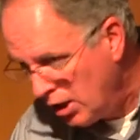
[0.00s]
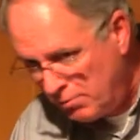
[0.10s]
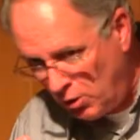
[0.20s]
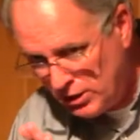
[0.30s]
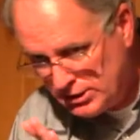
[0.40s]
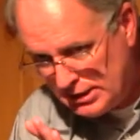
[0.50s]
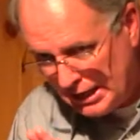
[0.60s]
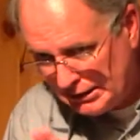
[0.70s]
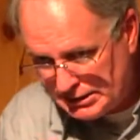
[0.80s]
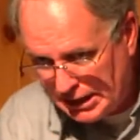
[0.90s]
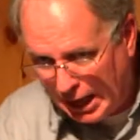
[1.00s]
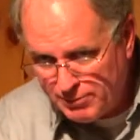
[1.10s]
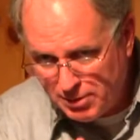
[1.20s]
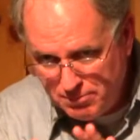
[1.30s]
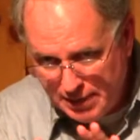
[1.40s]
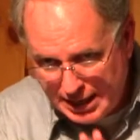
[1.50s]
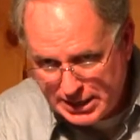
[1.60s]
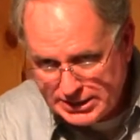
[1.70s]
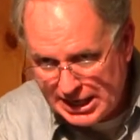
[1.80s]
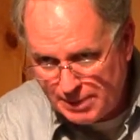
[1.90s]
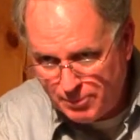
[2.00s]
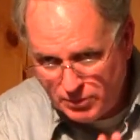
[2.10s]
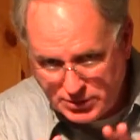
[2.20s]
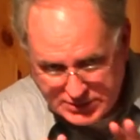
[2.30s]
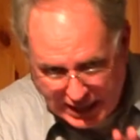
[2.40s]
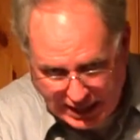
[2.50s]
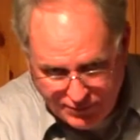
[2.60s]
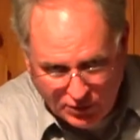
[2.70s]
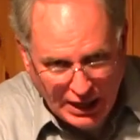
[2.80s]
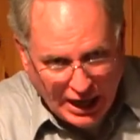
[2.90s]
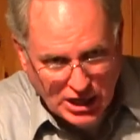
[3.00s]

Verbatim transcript: but we take the time to meditate upon the Savior